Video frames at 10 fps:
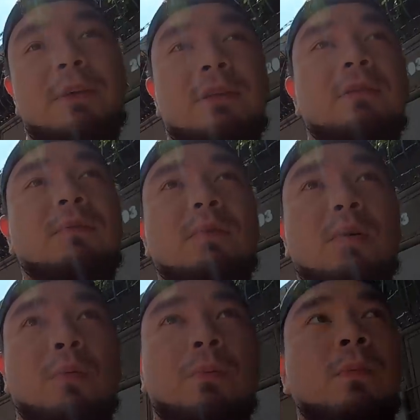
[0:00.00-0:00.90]
I mean,
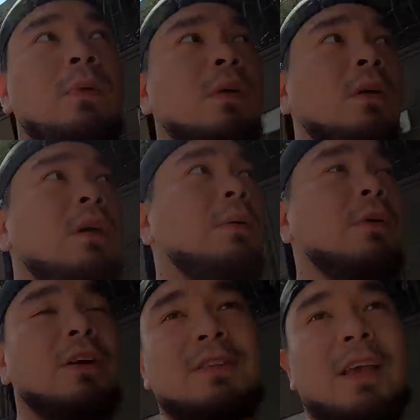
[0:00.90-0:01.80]
kung,
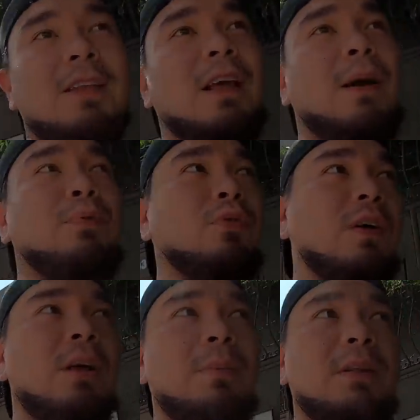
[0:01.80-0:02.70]
I'm not saying na
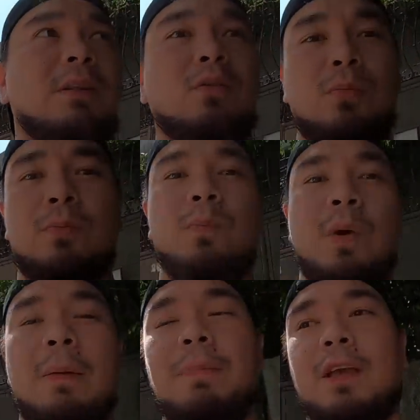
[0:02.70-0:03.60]
approval, but kung
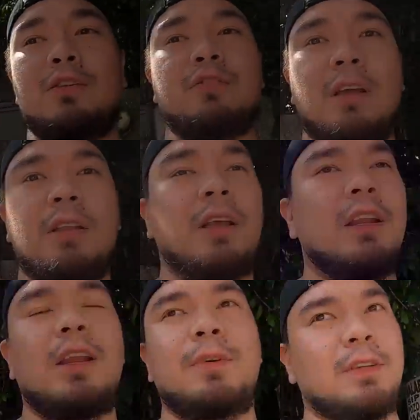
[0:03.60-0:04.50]
happy kayo sa
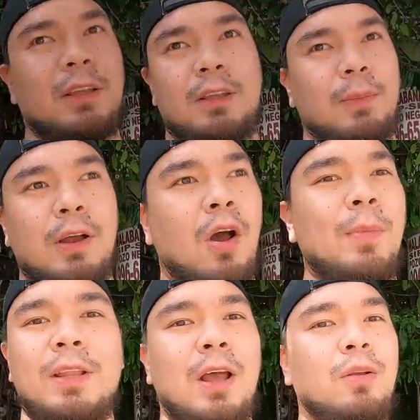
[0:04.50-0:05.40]
kinalabasan, diba?
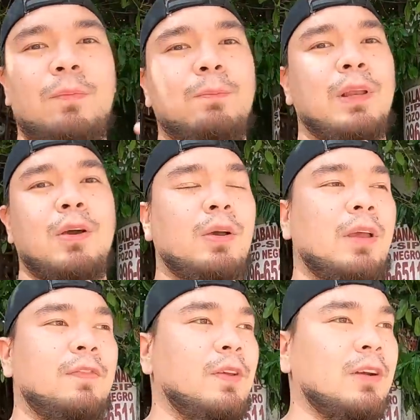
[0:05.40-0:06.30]
Comment down below
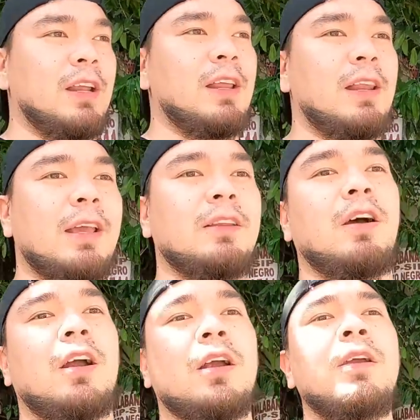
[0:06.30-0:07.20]
if you really like the
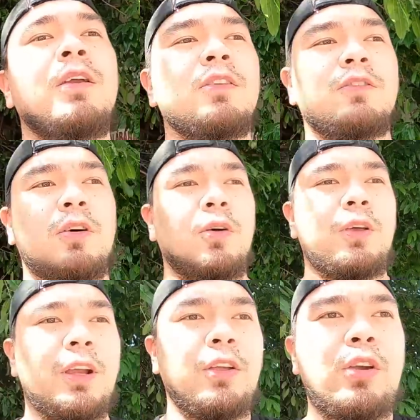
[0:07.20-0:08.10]
car. So,
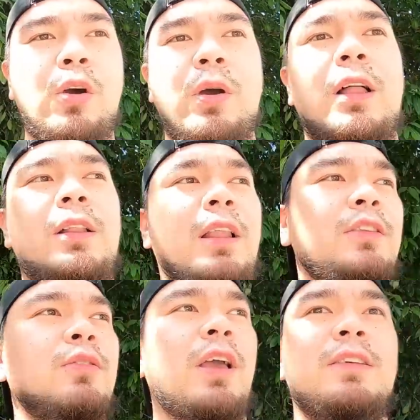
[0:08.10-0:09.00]
here you go. I'll
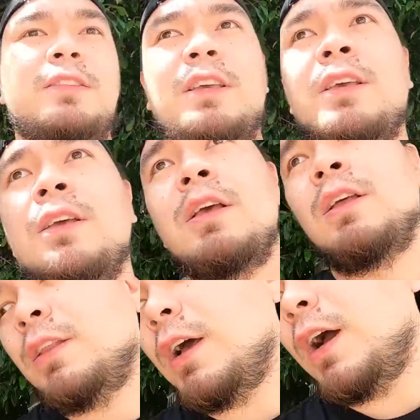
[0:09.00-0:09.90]
let you guys see
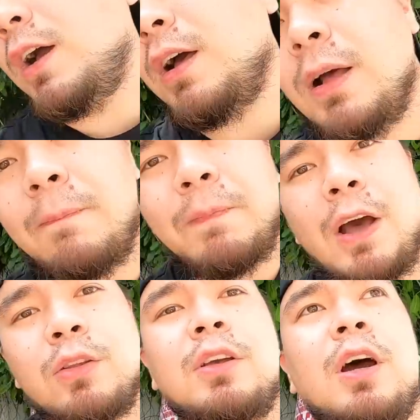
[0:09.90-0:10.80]
the
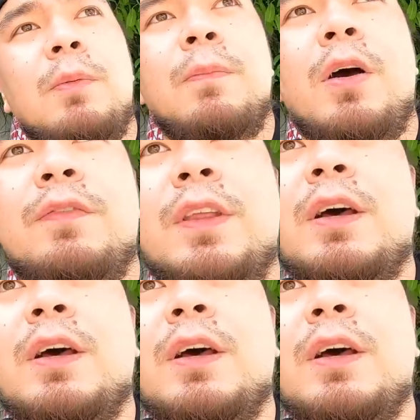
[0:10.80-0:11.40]
outcome of